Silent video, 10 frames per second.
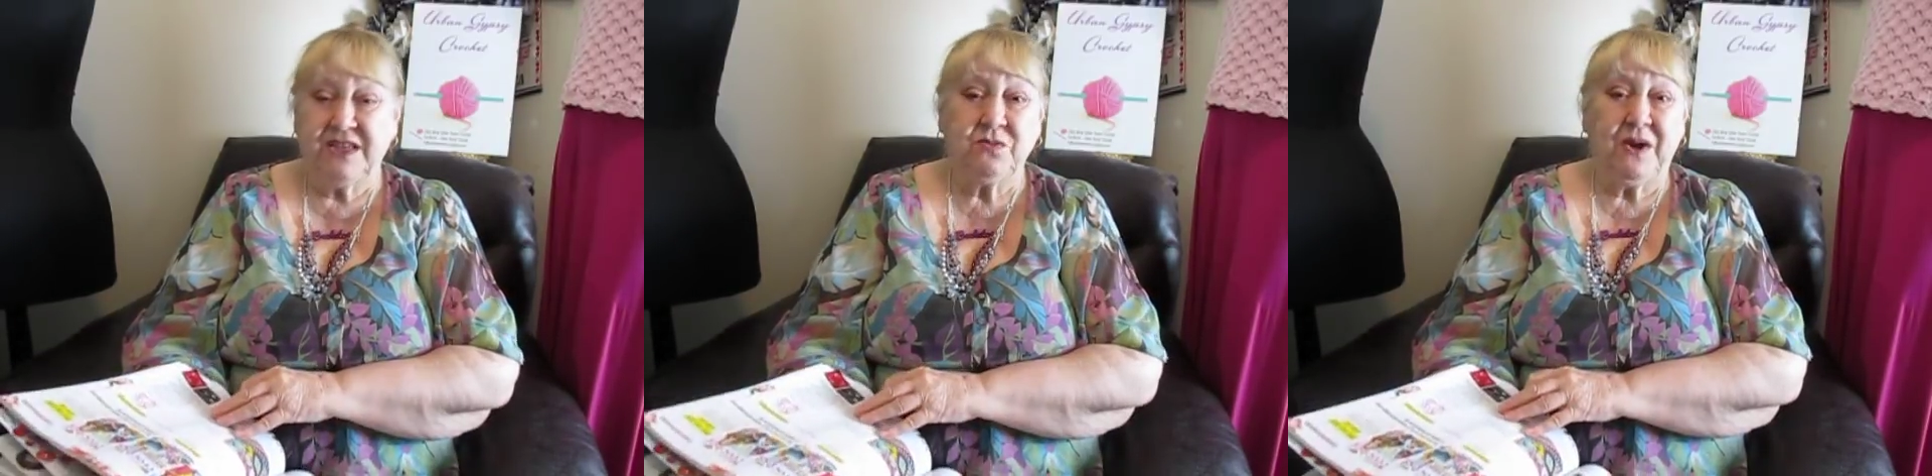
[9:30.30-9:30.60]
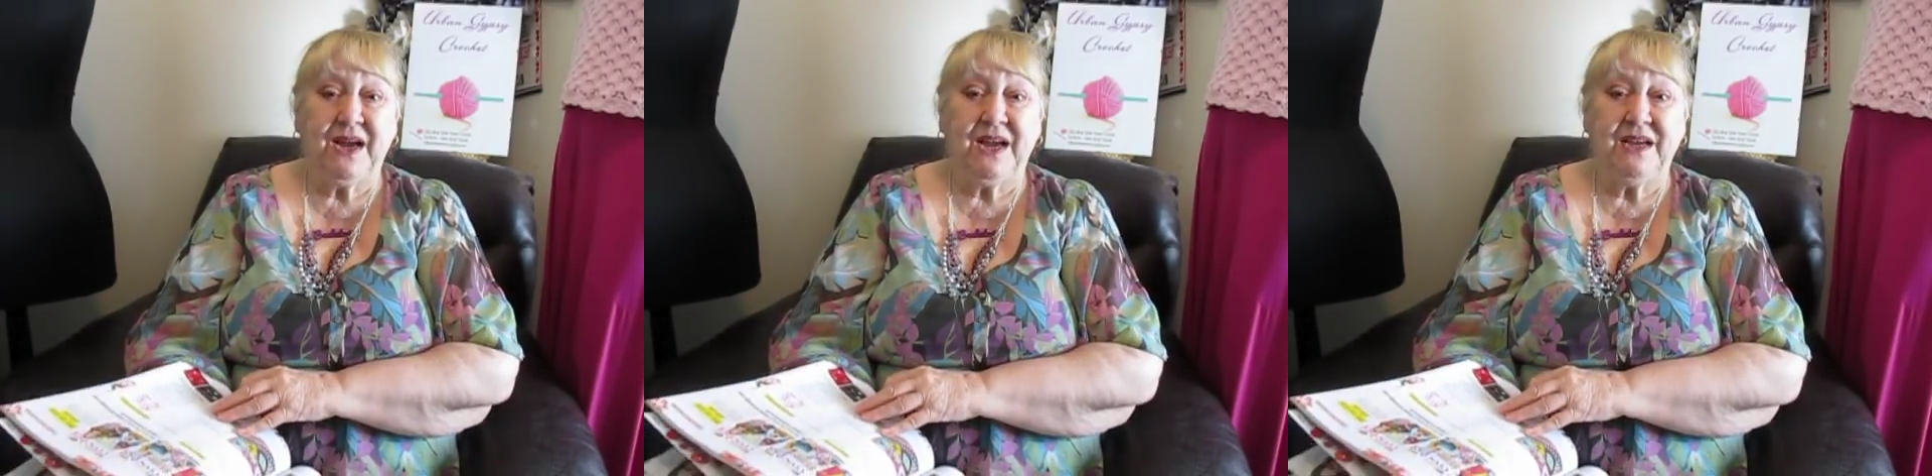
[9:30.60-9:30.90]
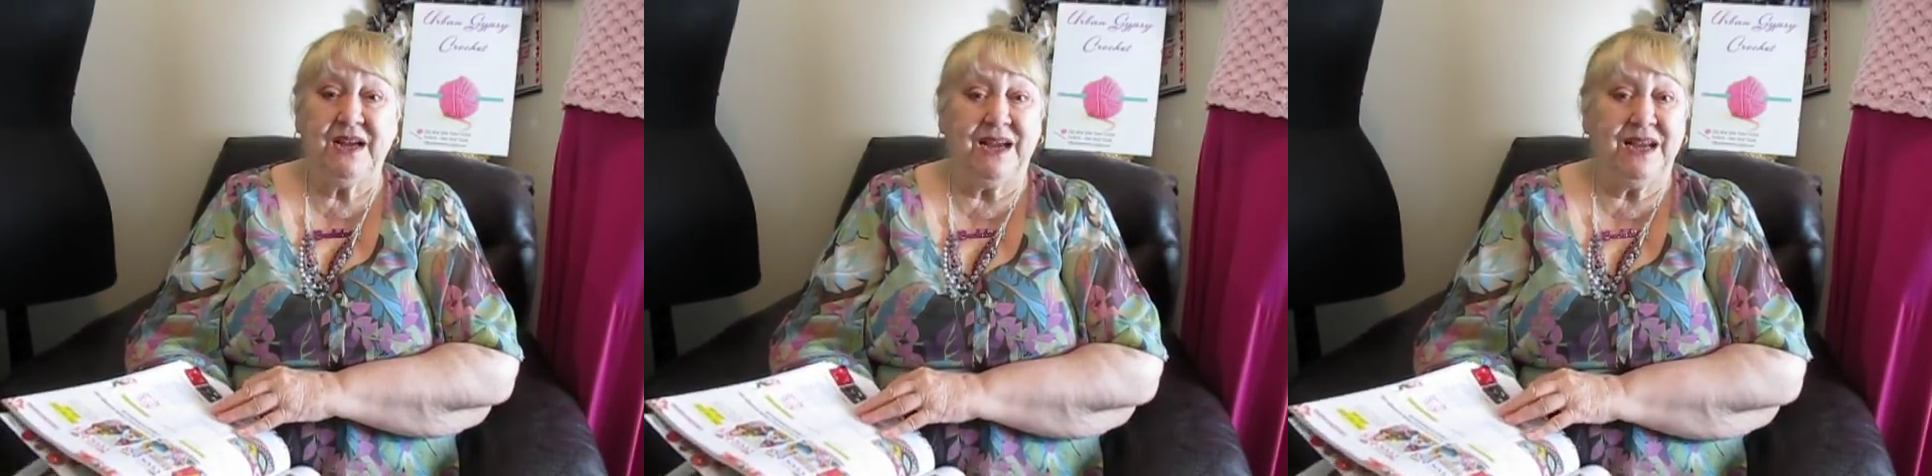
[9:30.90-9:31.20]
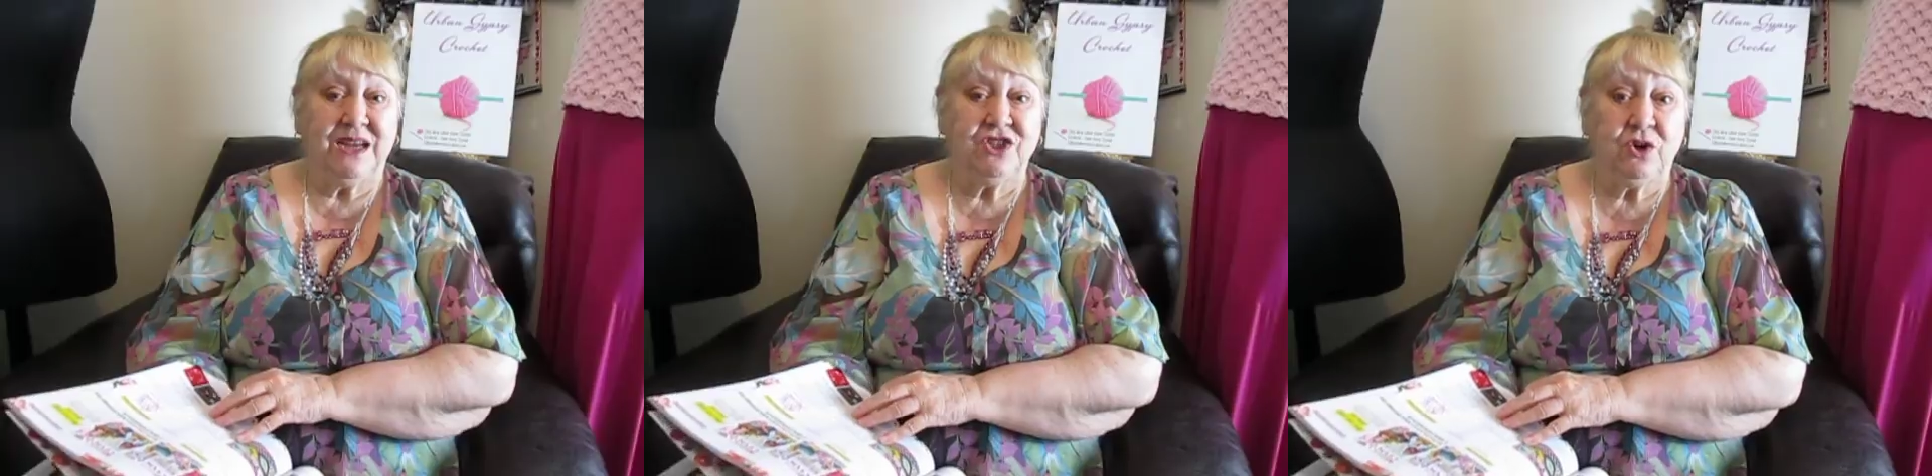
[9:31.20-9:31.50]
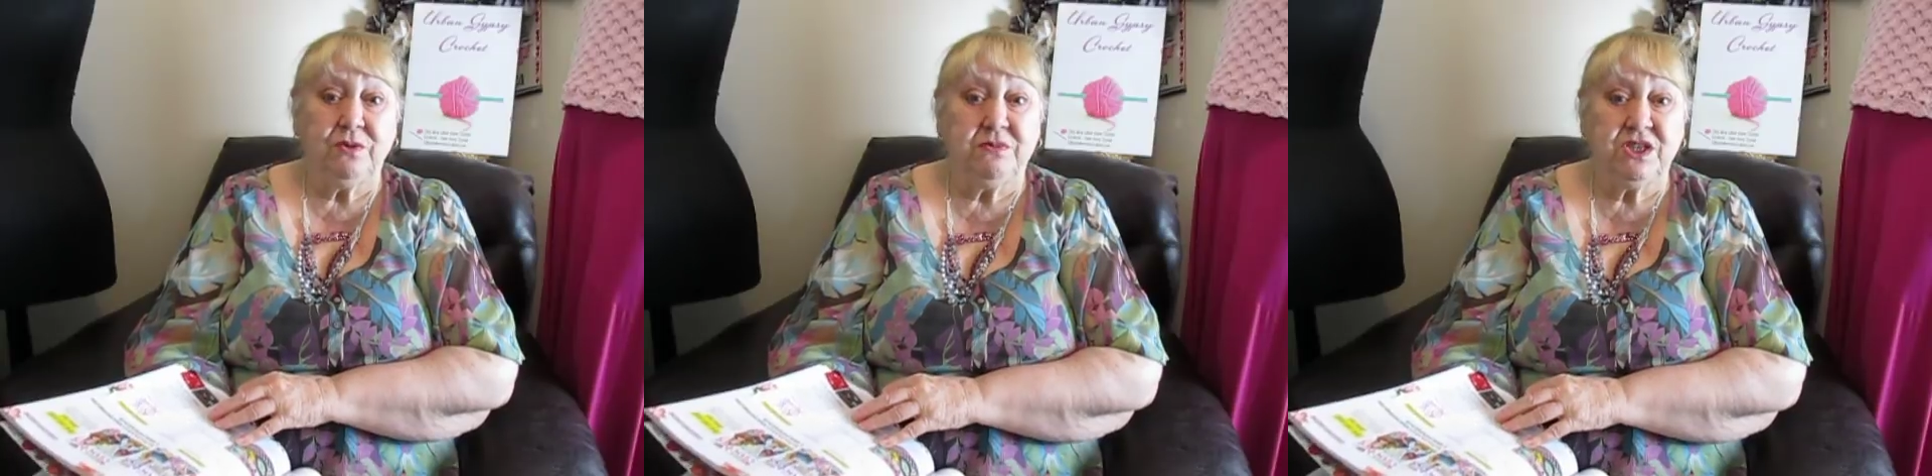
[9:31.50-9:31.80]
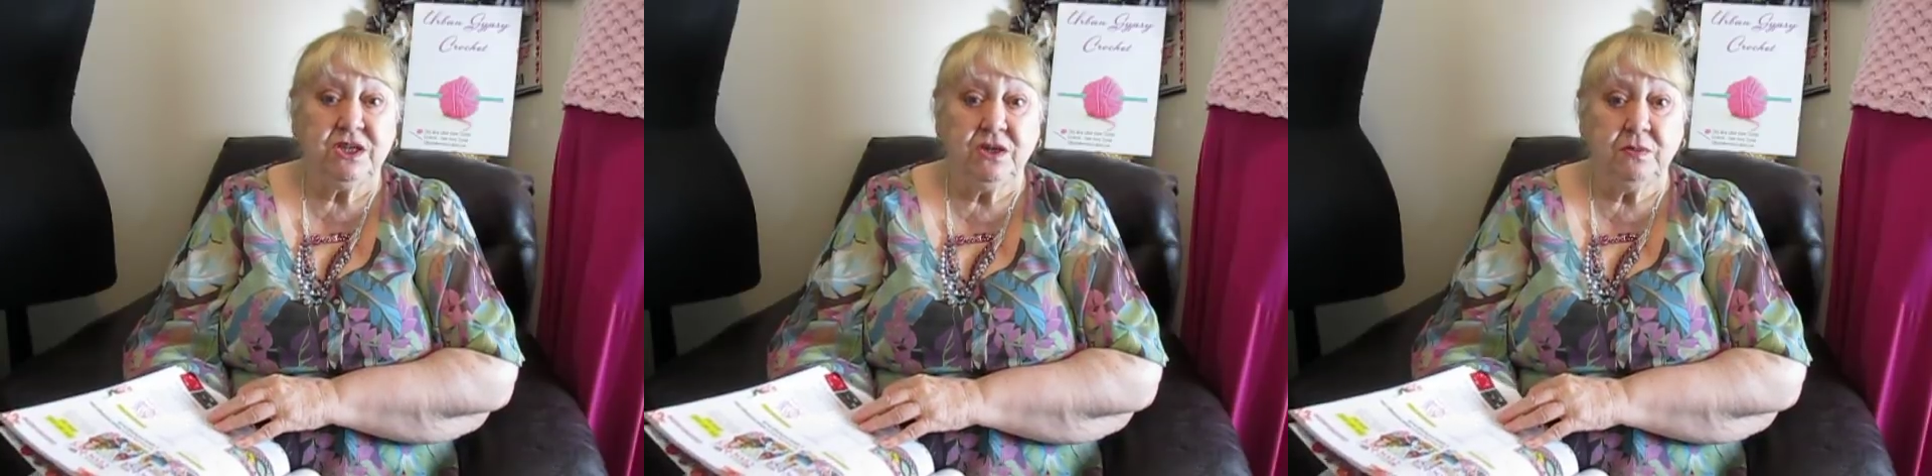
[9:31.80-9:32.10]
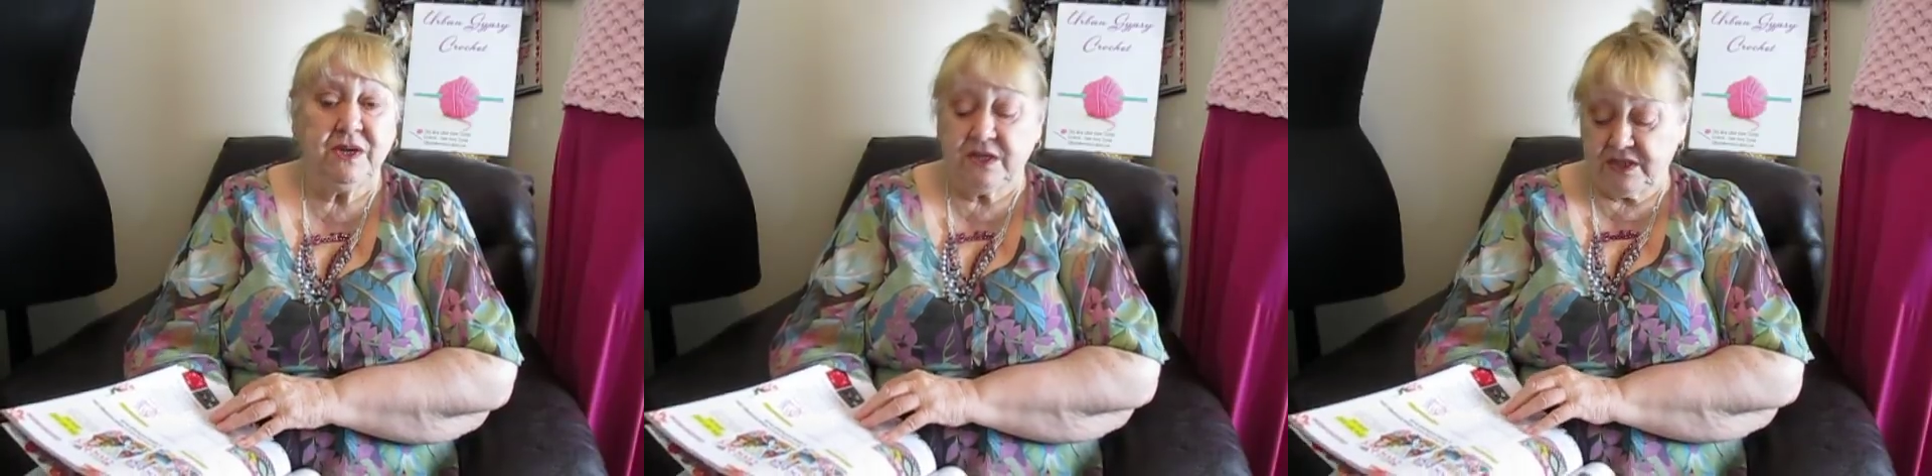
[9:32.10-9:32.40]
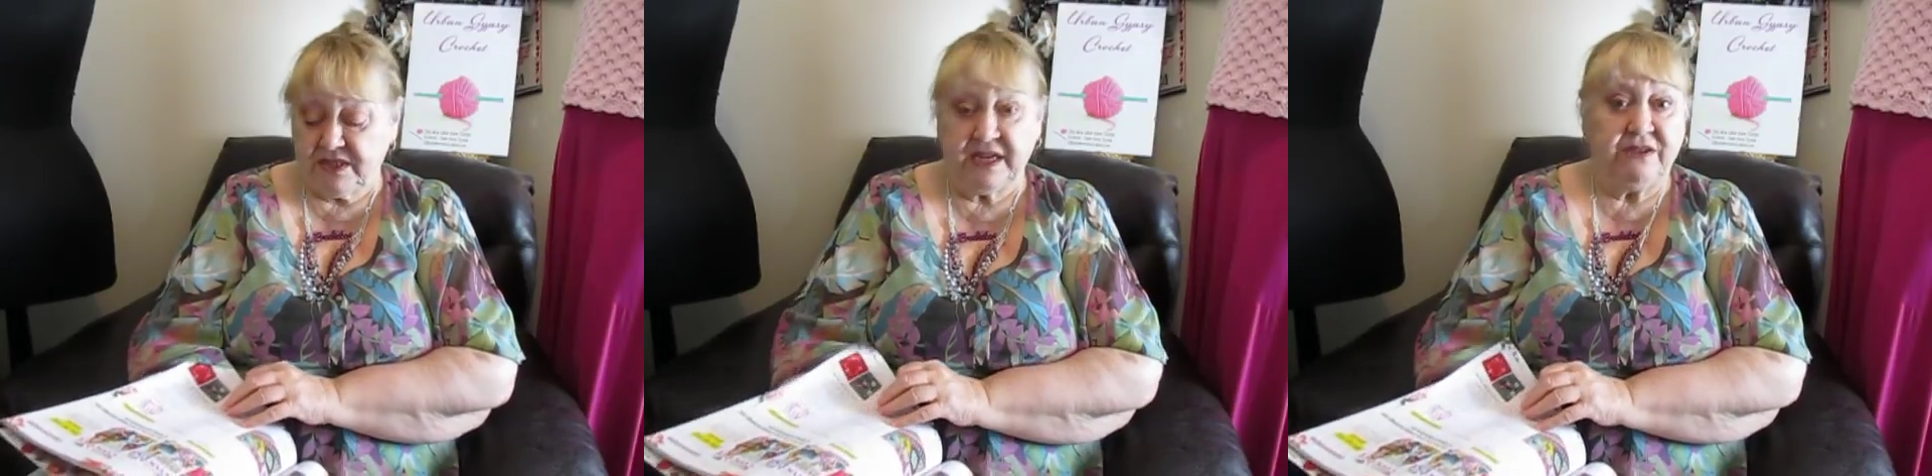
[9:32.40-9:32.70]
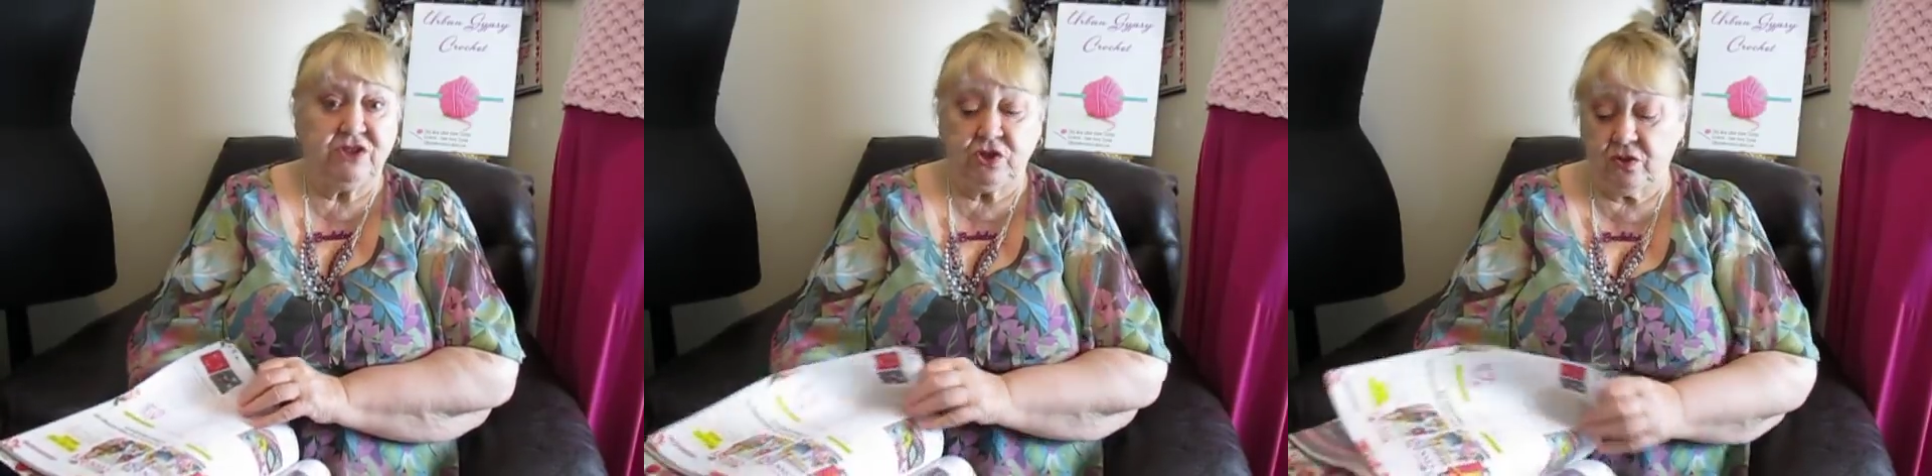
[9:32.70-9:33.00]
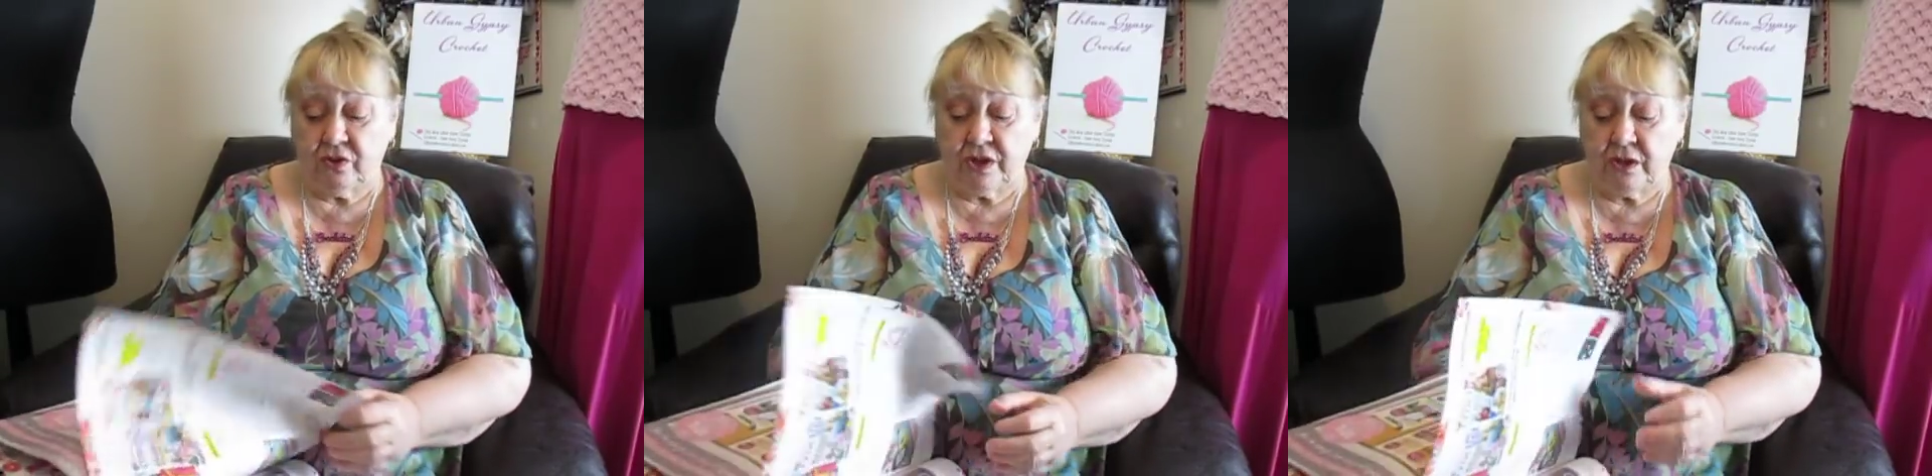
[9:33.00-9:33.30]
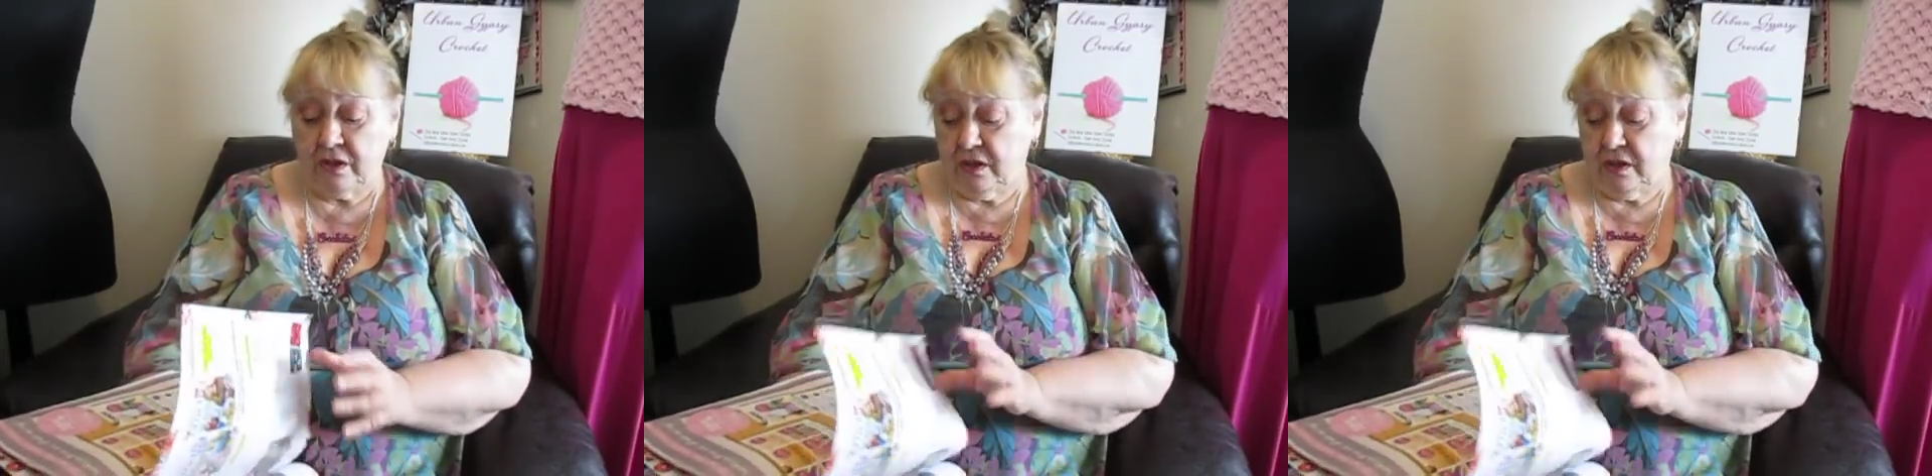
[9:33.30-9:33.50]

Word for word: That's why I, I, I, show them to you, because it saves you going to